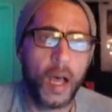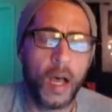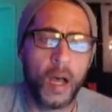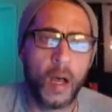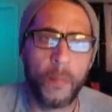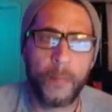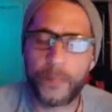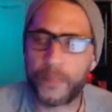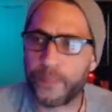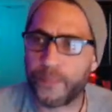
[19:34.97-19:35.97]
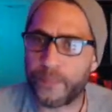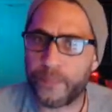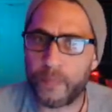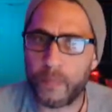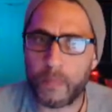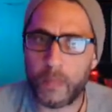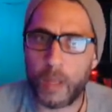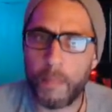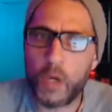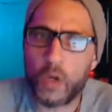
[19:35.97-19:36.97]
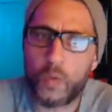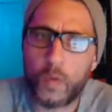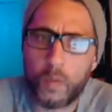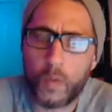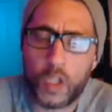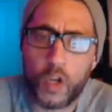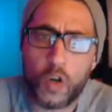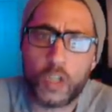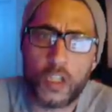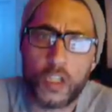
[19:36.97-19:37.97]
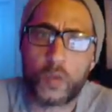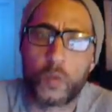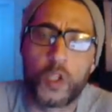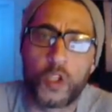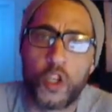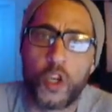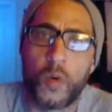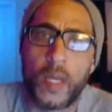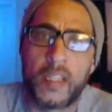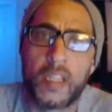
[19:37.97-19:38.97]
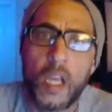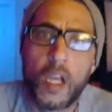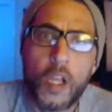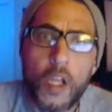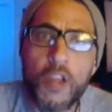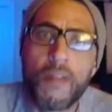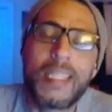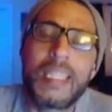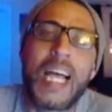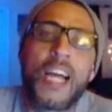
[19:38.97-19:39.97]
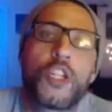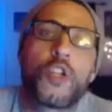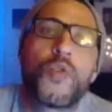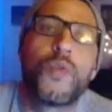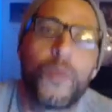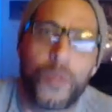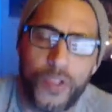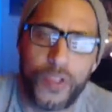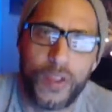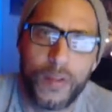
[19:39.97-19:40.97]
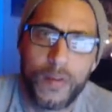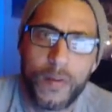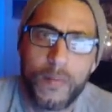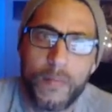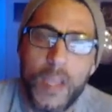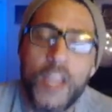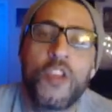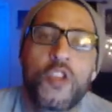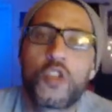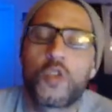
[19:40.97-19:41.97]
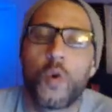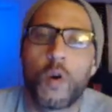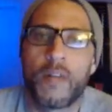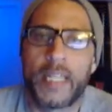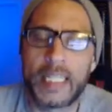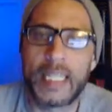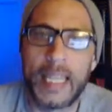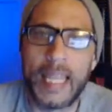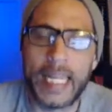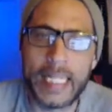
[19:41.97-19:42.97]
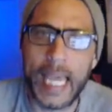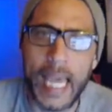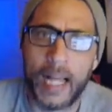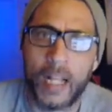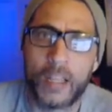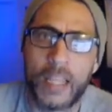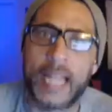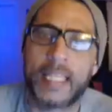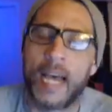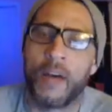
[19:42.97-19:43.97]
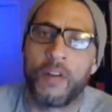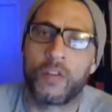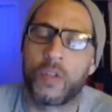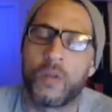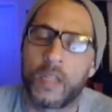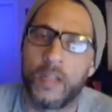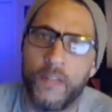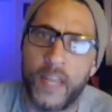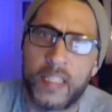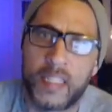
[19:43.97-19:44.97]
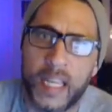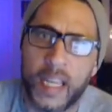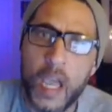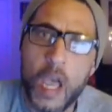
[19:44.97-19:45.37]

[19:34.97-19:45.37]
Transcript: Um because what the narcissist will do is there is a lot of truth in the stories they tell. That's how they're so convincing.